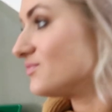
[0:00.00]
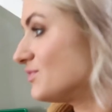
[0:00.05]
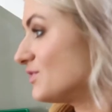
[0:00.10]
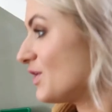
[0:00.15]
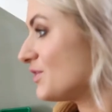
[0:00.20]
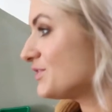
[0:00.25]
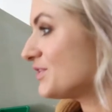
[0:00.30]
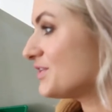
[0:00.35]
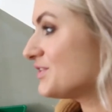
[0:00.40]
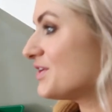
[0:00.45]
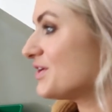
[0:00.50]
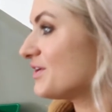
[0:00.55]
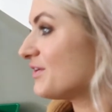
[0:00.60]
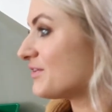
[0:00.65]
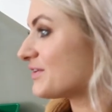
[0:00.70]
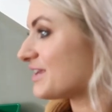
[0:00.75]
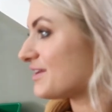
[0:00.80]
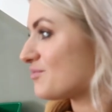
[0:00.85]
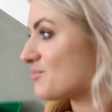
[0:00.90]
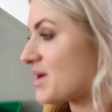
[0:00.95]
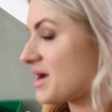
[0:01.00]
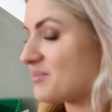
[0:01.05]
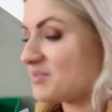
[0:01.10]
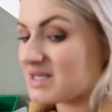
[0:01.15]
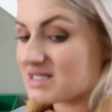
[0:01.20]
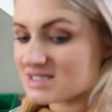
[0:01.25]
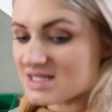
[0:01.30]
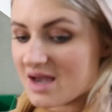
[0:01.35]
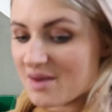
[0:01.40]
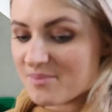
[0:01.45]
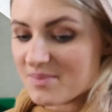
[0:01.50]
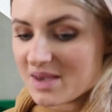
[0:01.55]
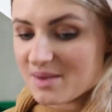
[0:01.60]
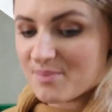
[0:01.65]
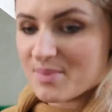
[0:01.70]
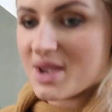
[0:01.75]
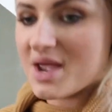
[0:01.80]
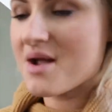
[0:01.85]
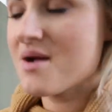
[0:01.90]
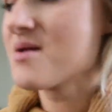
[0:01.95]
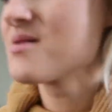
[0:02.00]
No, no, no. Give mommy some, baby.